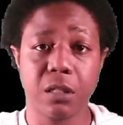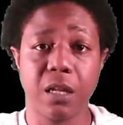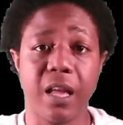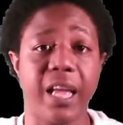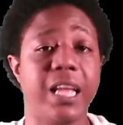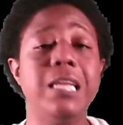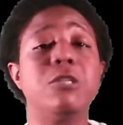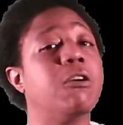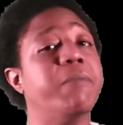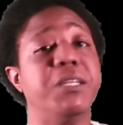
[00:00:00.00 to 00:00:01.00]
And he's going
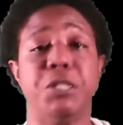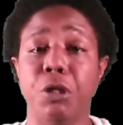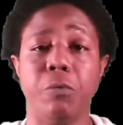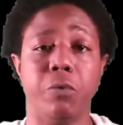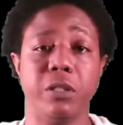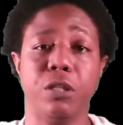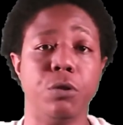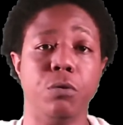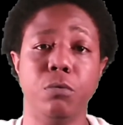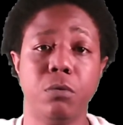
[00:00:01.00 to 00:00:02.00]
to be a good one too.
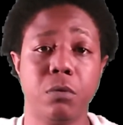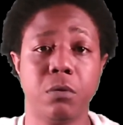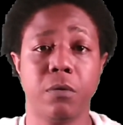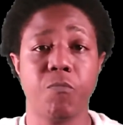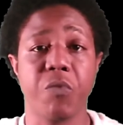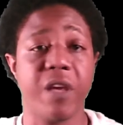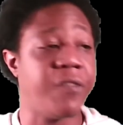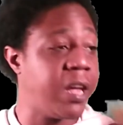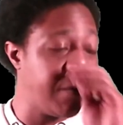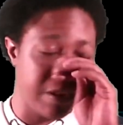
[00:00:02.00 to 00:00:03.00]

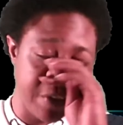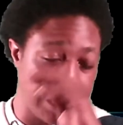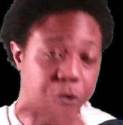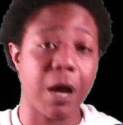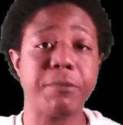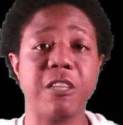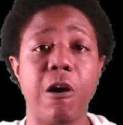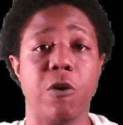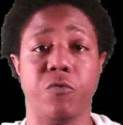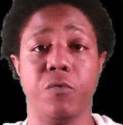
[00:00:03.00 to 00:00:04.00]
Even if he drops
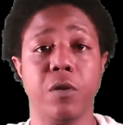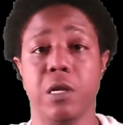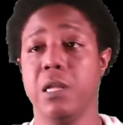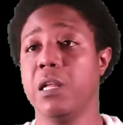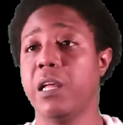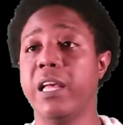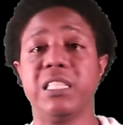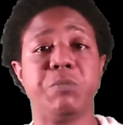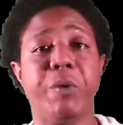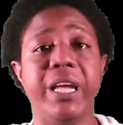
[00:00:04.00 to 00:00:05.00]
off in
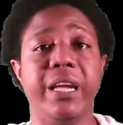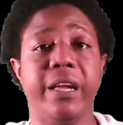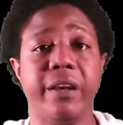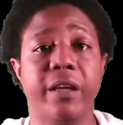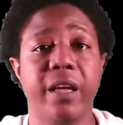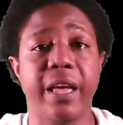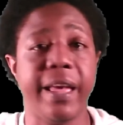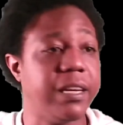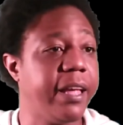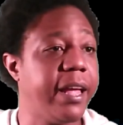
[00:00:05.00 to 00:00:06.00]
speed
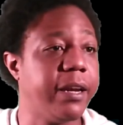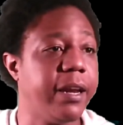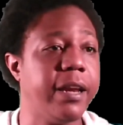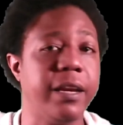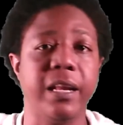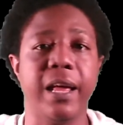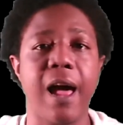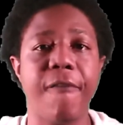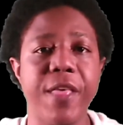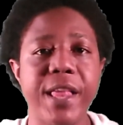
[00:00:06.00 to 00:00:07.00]
and
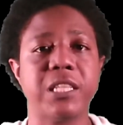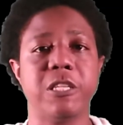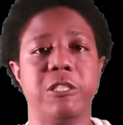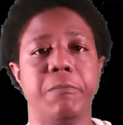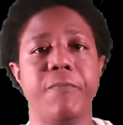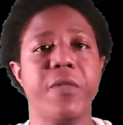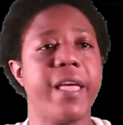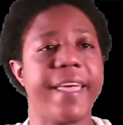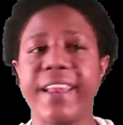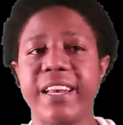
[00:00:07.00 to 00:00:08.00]
athleticism
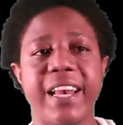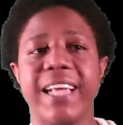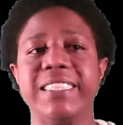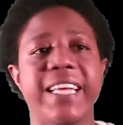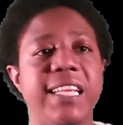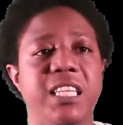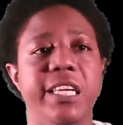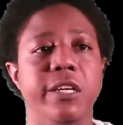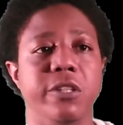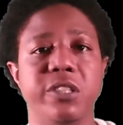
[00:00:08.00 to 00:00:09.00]
in the next 10
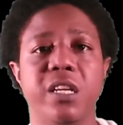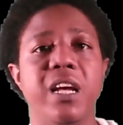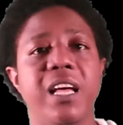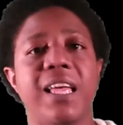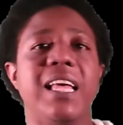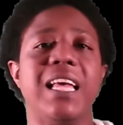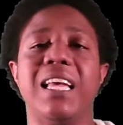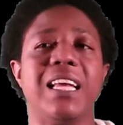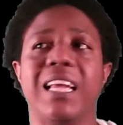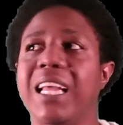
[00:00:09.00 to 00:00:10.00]
years,
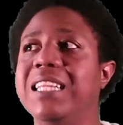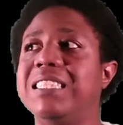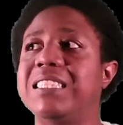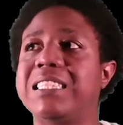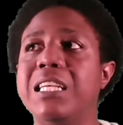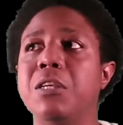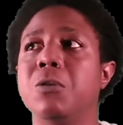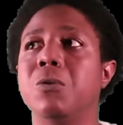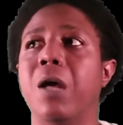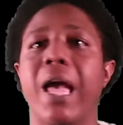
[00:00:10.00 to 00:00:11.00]
he's
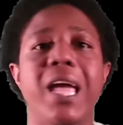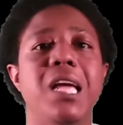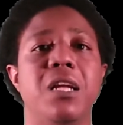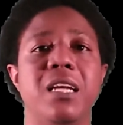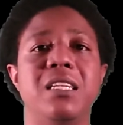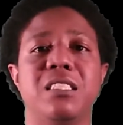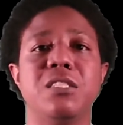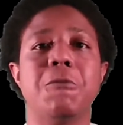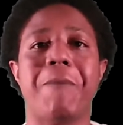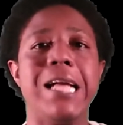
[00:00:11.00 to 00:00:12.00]
still
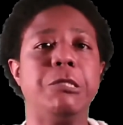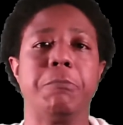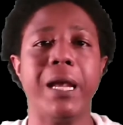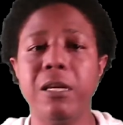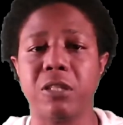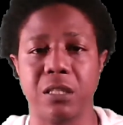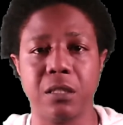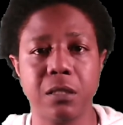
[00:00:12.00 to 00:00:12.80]
Patrick Peterson.